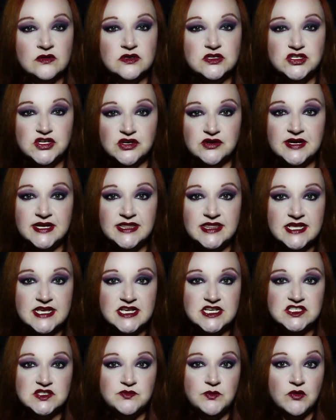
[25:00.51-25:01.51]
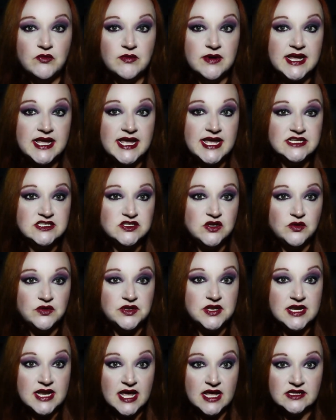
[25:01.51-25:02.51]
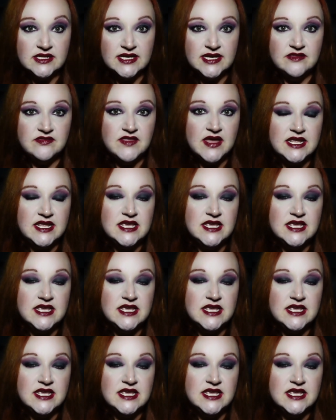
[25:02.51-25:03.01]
During this, Marie had told Nellie